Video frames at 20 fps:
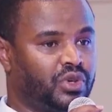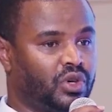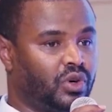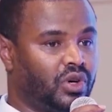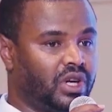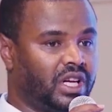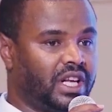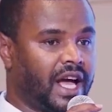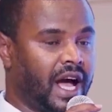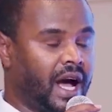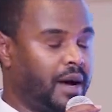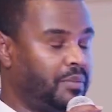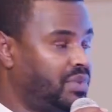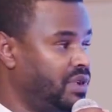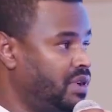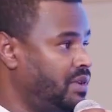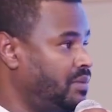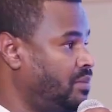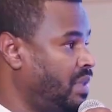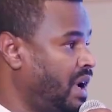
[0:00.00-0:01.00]
purely
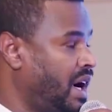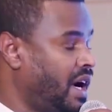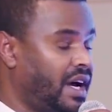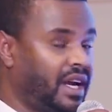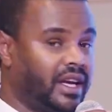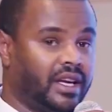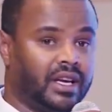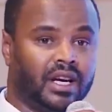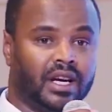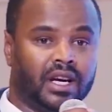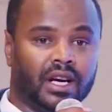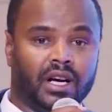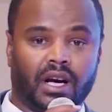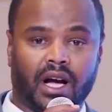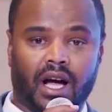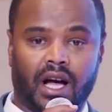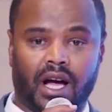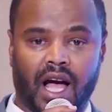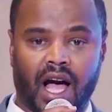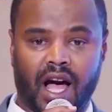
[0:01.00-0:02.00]
happen by
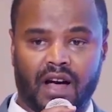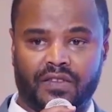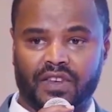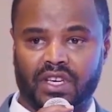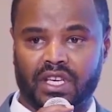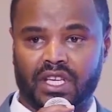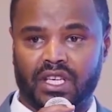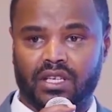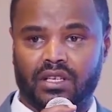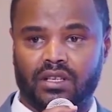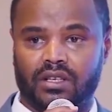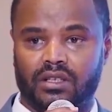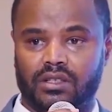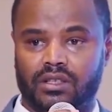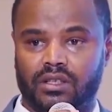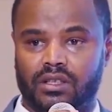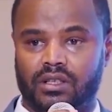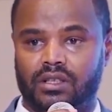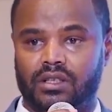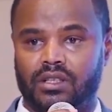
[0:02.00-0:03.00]
having
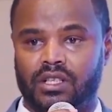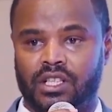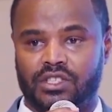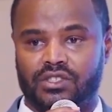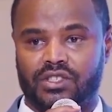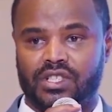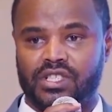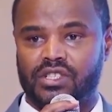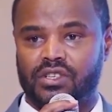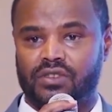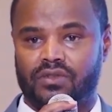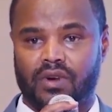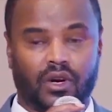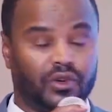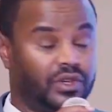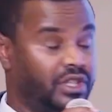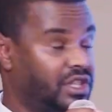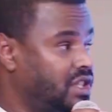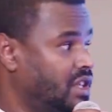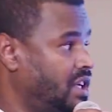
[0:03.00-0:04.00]
literacy
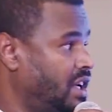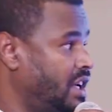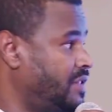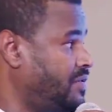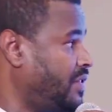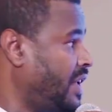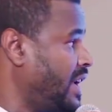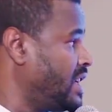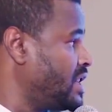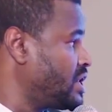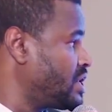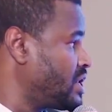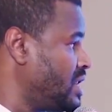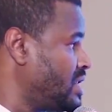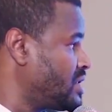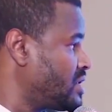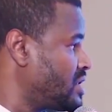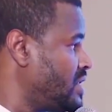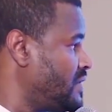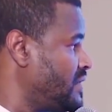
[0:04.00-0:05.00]
around digital and
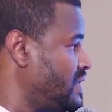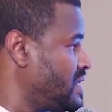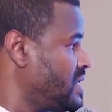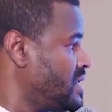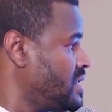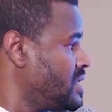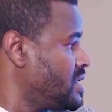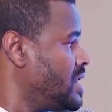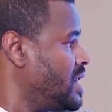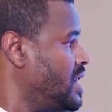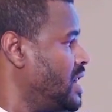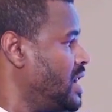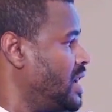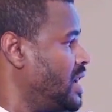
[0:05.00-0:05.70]
financial services.